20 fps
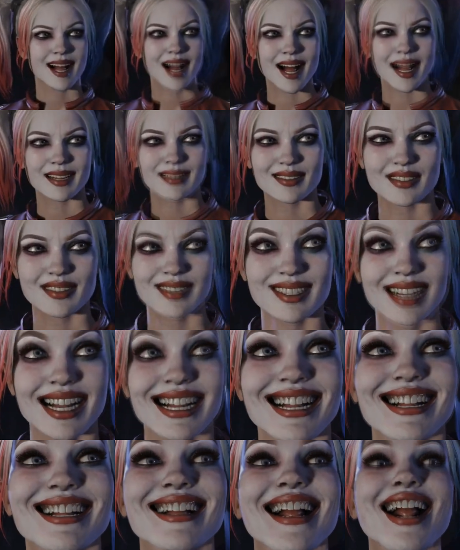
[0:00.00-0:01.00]

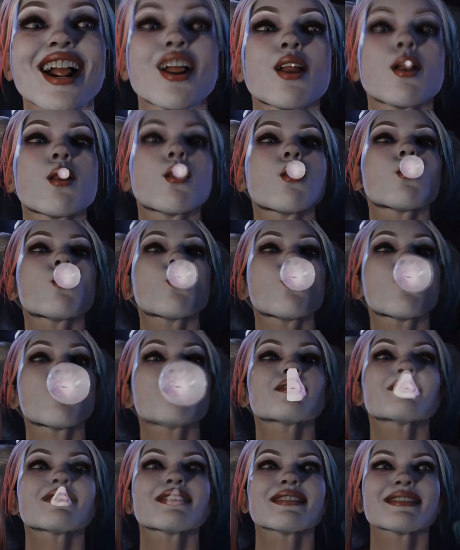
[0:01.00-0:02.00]
culturally relevant,
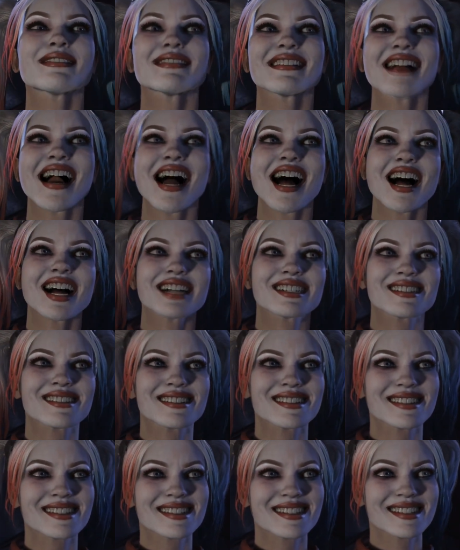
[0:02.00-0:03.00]
and
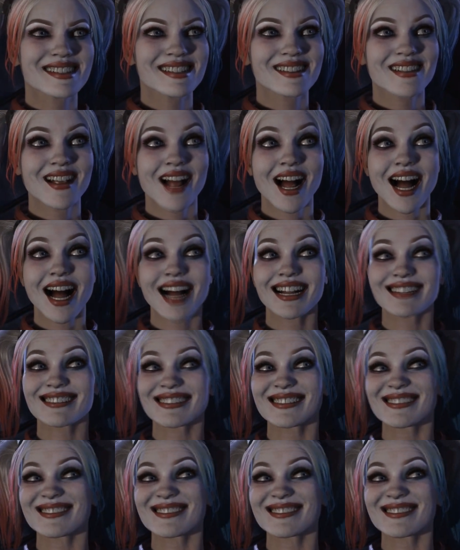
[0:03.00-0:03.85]
lucrative female